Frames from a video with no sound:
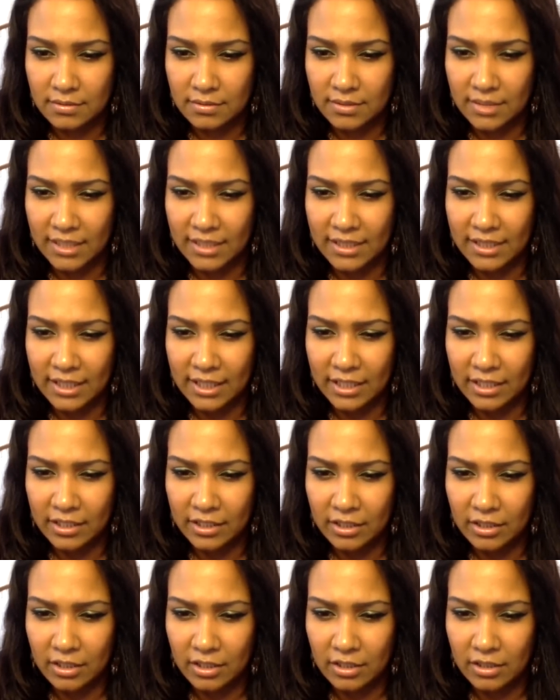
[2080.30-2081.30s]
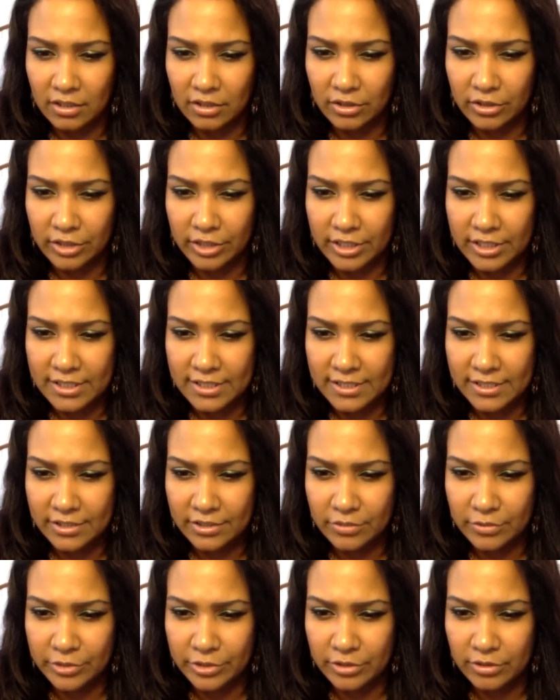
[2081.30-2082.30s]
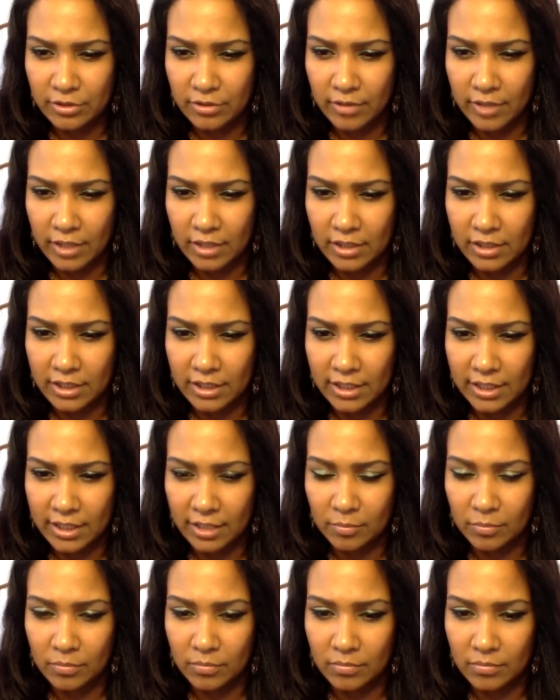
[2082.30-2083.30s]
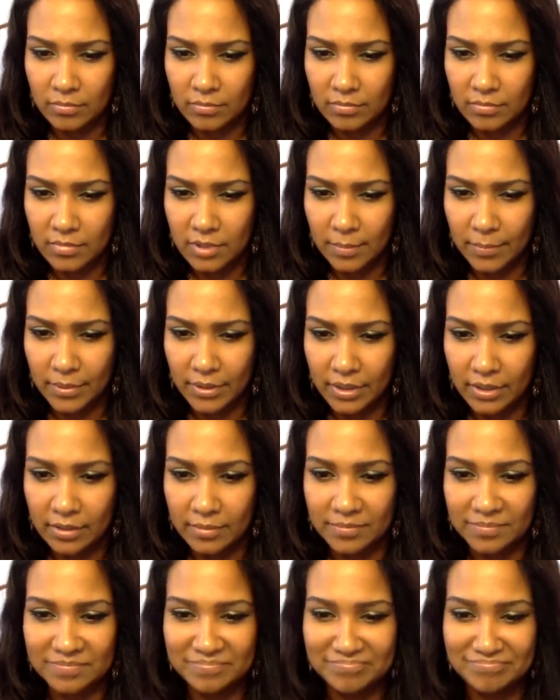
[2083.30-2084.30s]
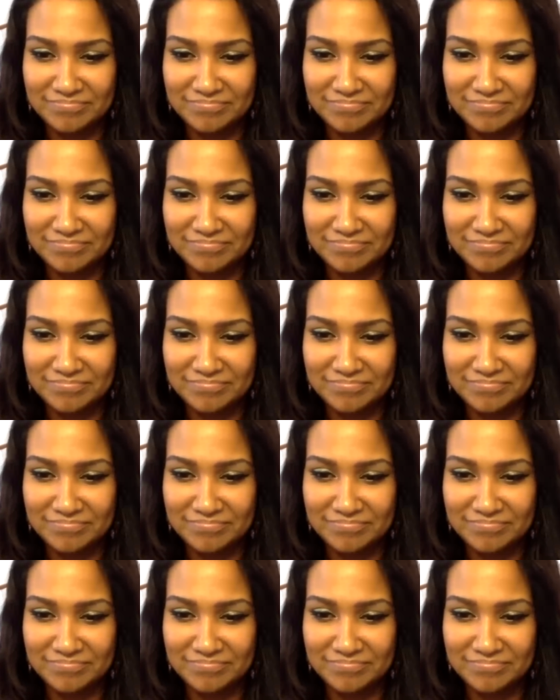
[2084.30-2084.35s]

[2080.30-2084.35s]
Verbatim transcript: They think you're going to steal when you go out looking like a, a bum.